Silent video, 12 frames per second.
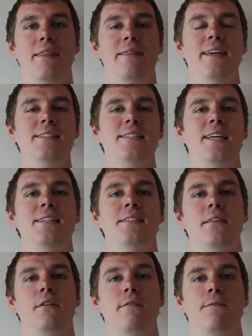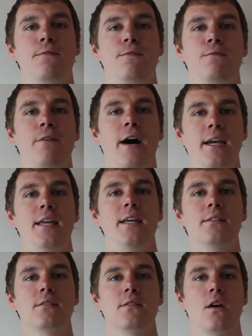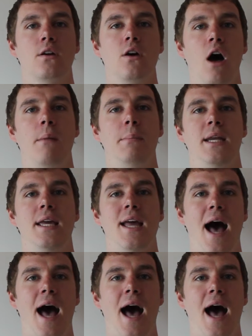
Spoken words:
this is the funniest comedy